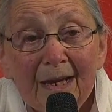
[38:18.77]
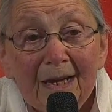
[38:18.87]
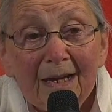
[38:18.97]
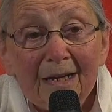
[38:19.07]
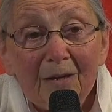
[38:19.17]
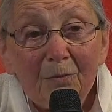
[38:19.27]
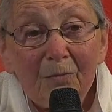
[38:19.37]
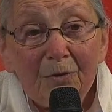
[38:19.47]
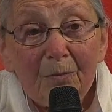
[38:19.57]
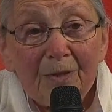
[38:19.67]

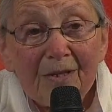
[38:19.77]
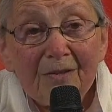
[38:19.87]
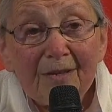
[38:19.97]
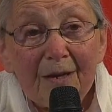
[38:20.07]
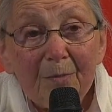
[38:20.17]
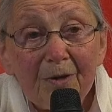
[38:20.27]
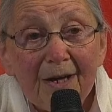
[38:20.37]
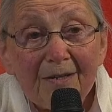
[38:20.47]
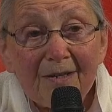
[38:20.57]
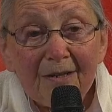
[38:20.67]
we'll be
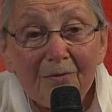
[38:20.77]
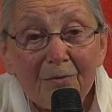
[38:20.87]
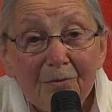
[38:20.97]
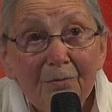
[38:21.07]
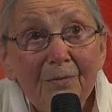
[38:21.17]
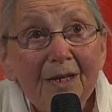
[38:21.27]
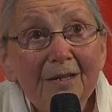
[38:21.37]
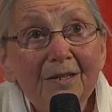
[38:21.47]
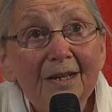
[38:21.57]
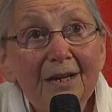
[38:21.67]
celebrating through
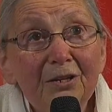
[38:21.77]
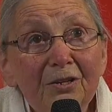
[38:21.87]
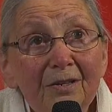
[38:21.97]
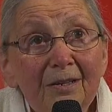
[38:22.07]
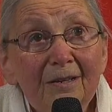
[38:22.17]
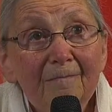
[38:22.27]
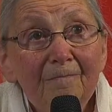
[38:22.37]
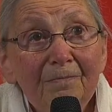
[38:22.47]
meditation,